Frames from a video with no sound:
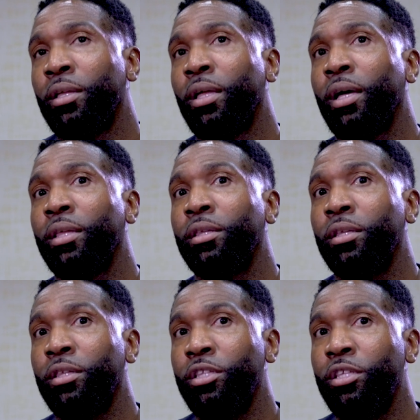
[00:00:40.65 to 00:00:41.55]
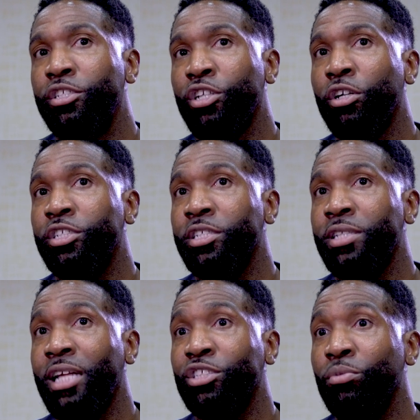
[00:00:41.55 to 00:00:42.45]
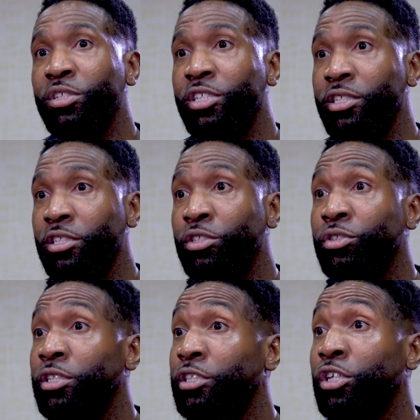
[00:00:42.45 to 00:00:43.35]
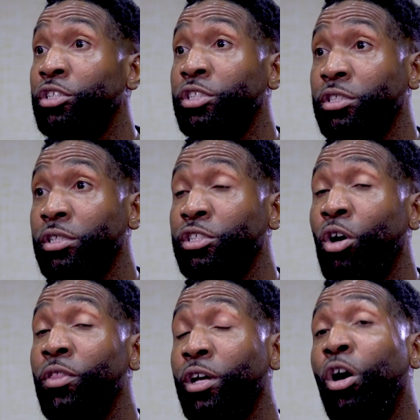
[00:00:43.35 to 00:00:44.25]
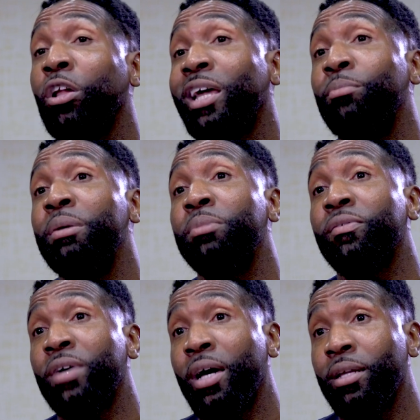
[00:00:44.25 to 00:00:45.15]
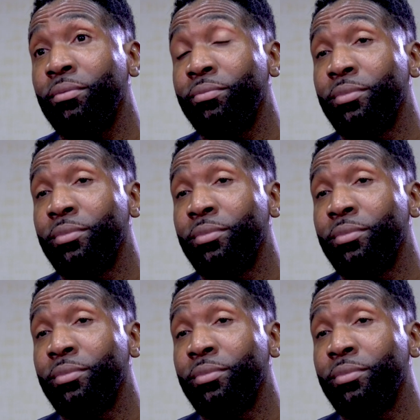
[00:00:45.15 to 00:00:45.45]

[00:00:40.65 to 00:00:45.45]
The church is not so much the institution. The church is called the called out people of God.